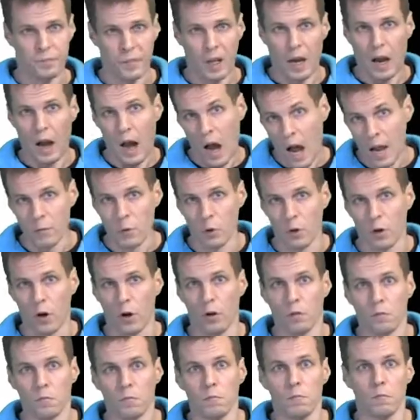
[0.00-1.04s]
I would
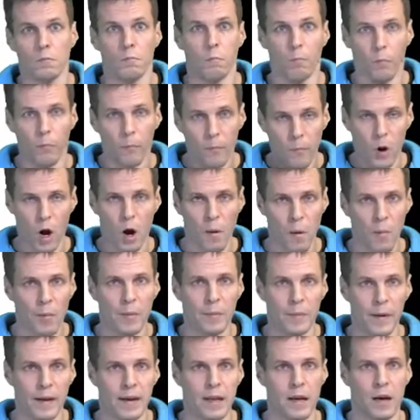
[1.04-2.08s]
go. Probably
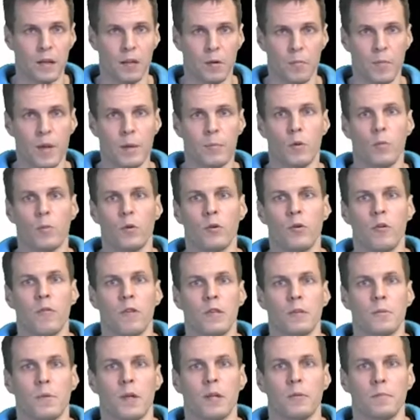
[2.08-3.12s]
many other people would go
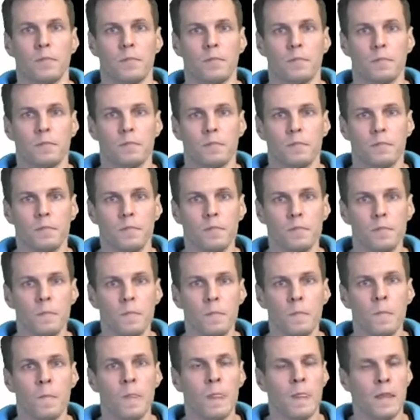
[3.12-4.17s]
as well.
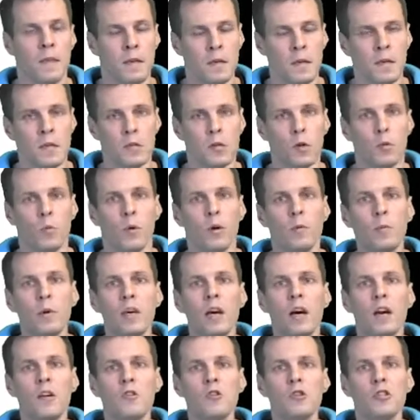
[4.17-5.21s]
So when we
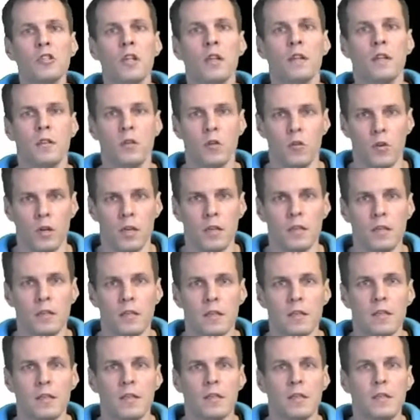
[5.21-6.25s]
understand the units,
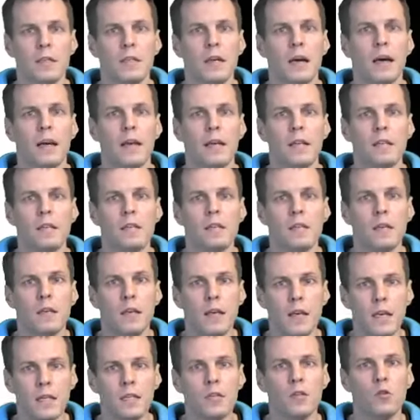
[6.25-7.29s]
it's
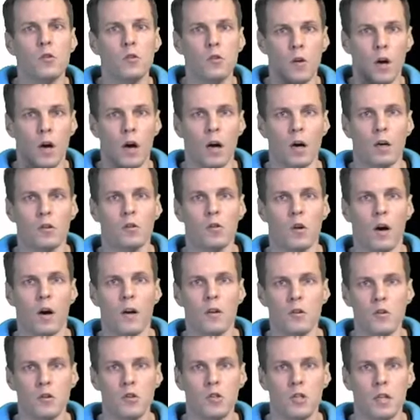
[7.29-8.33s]
easy to
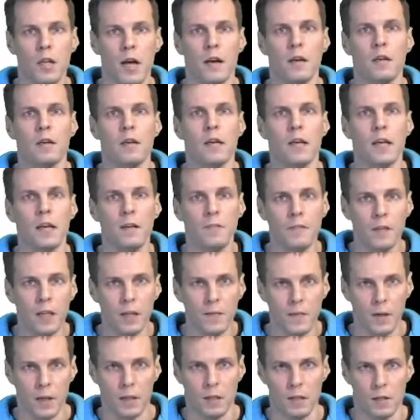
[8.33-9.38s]
understand if the
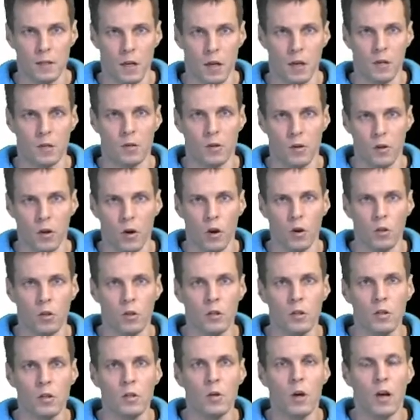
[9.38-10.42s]
effect is large or not
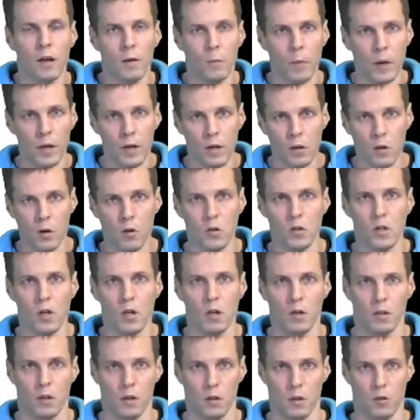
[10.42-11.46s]
when you consider
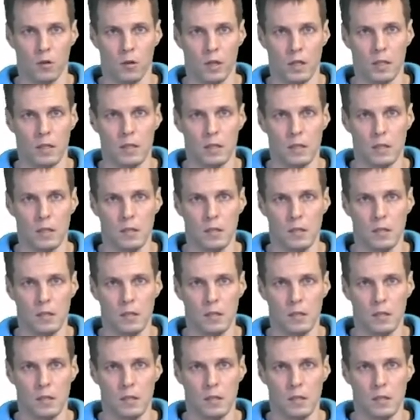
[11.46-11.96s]
the context.